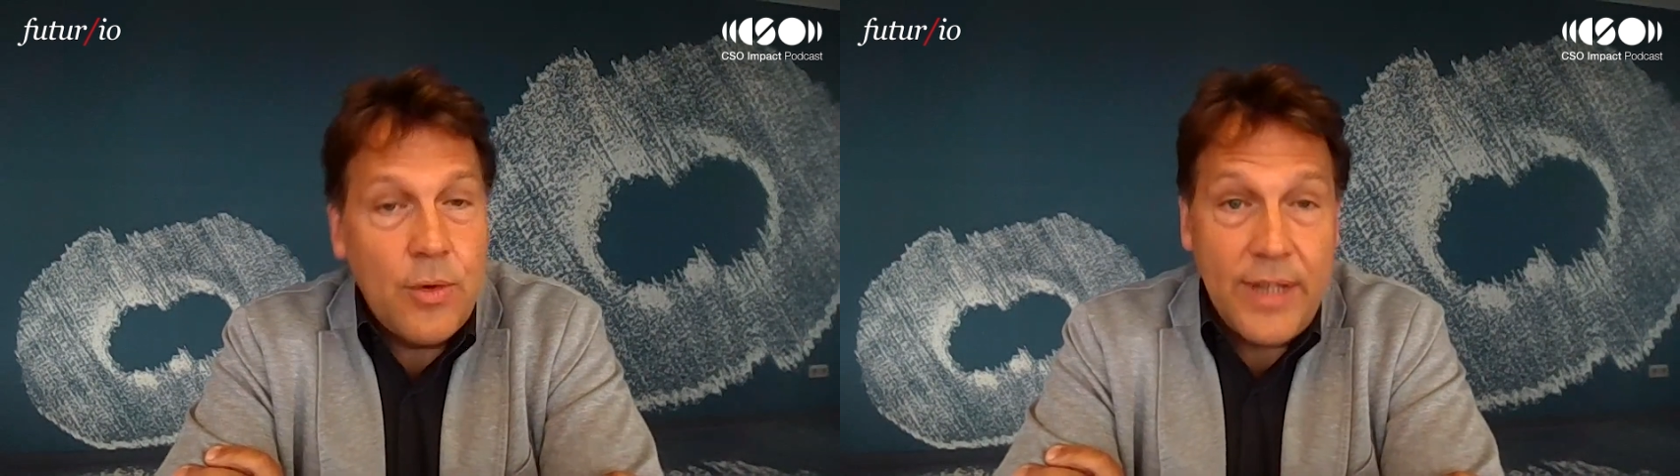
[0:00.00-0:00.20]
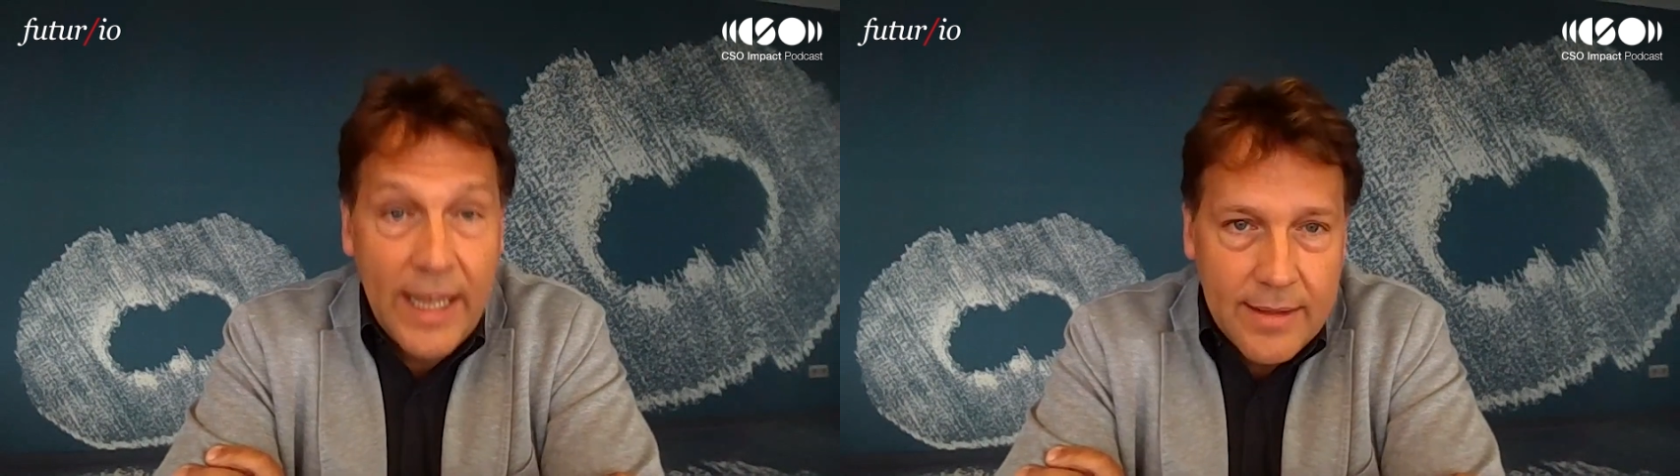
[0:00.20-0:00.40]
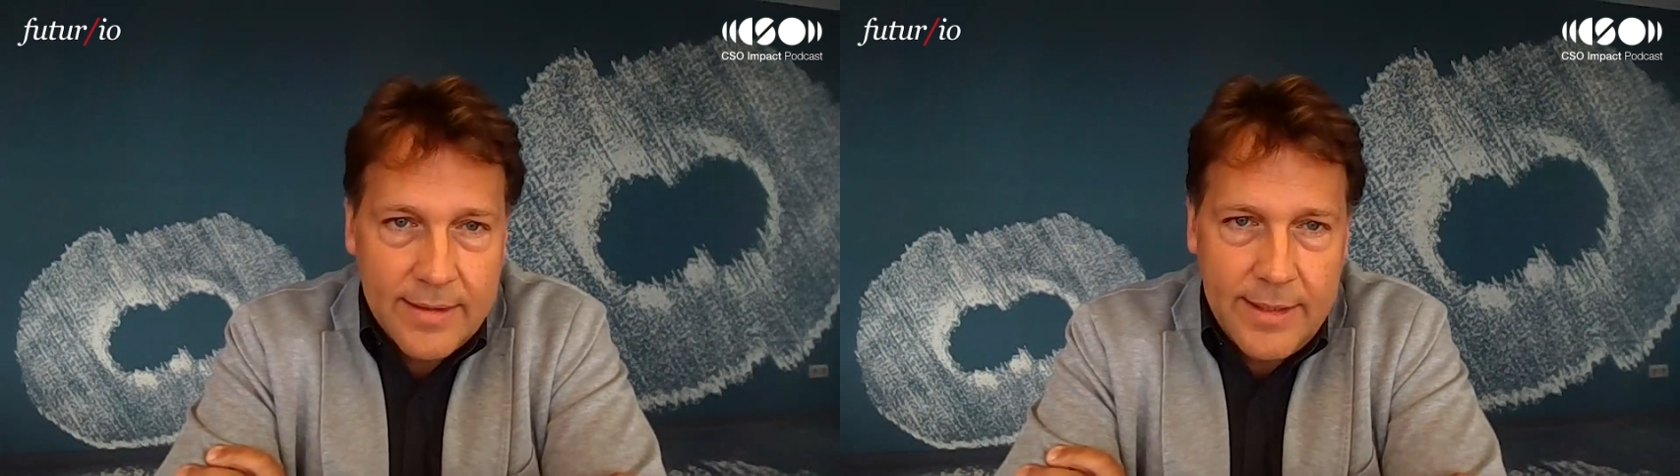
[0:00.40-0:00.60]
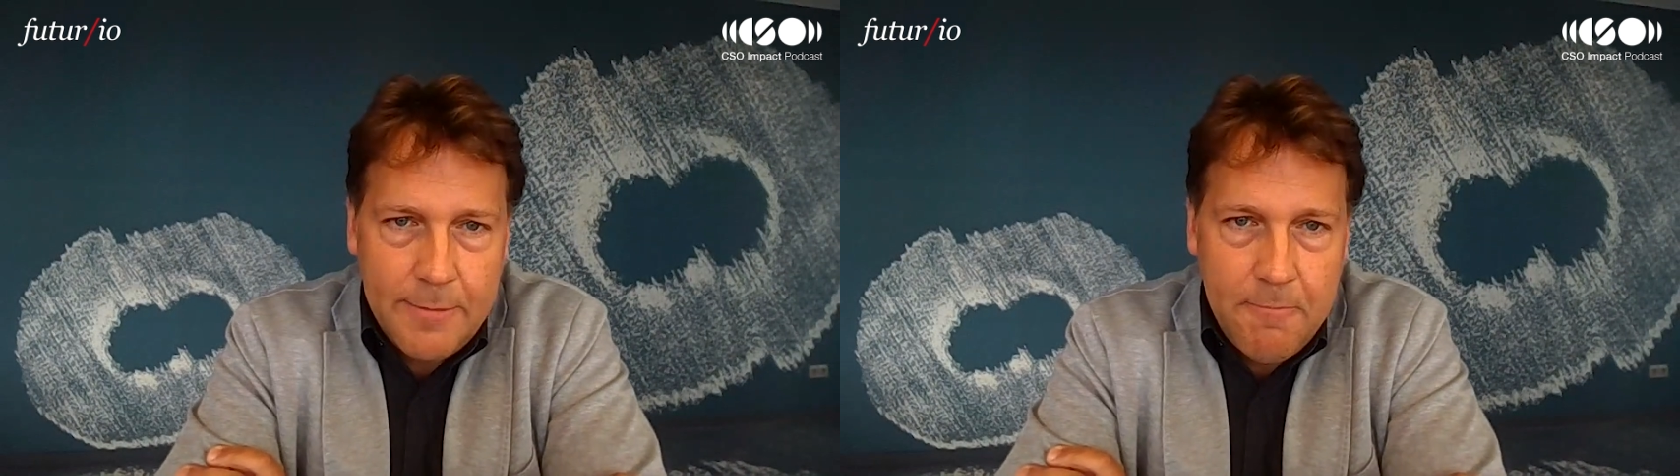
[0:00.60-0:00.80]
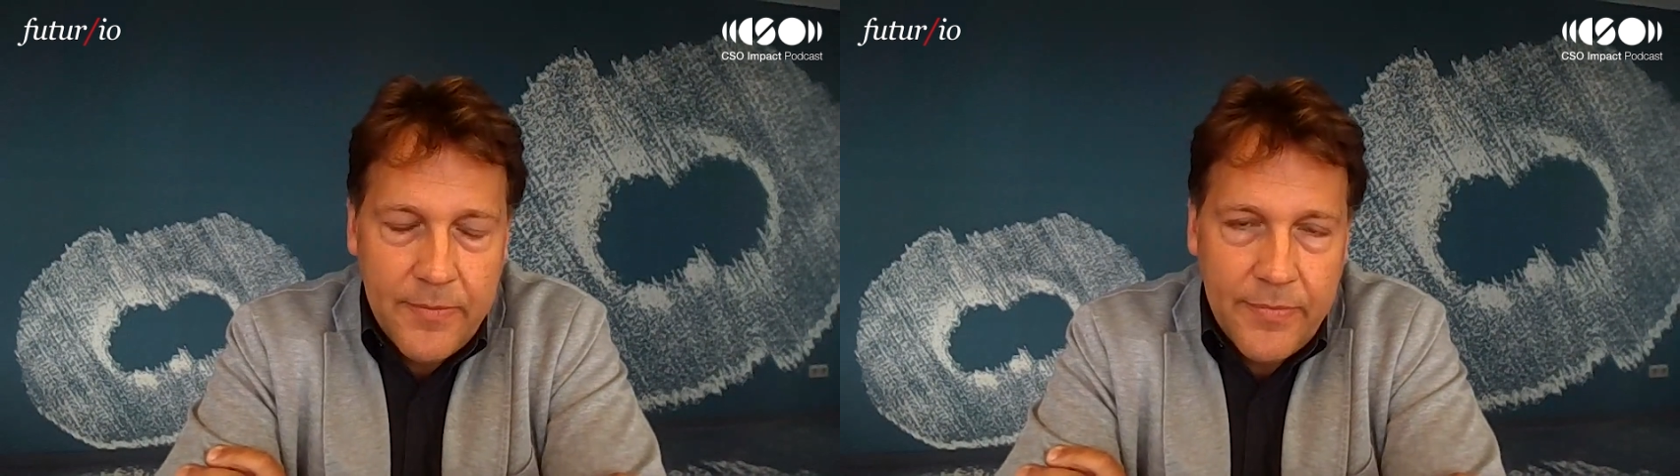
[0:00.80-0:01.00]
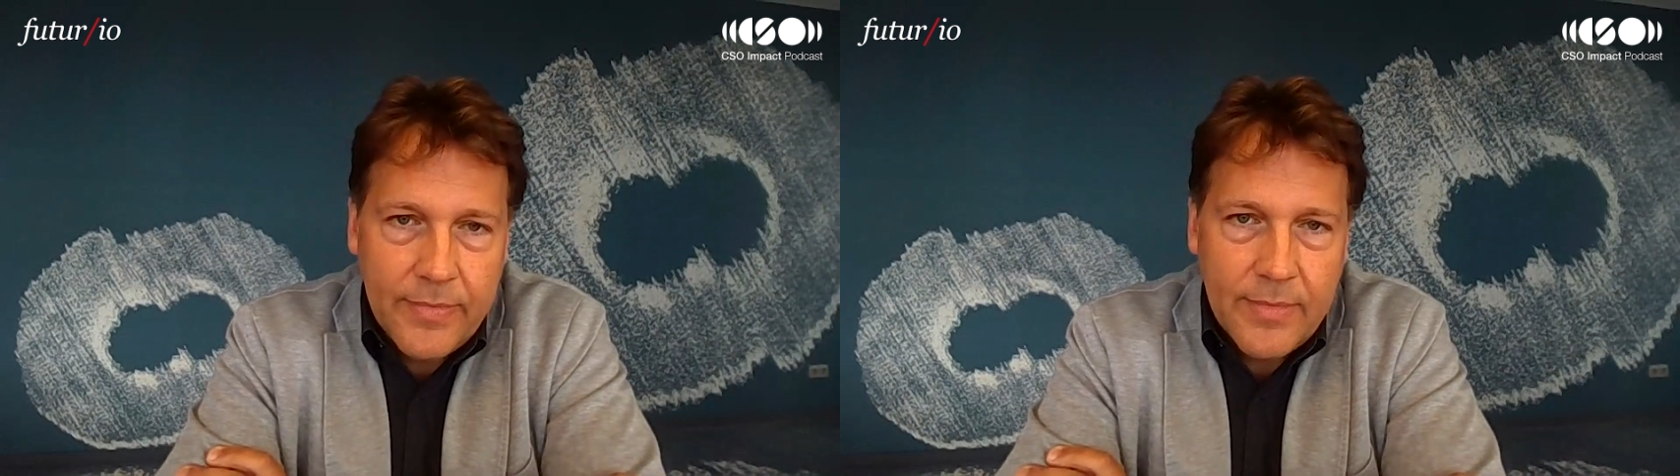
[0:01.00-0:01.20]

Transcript: connecting,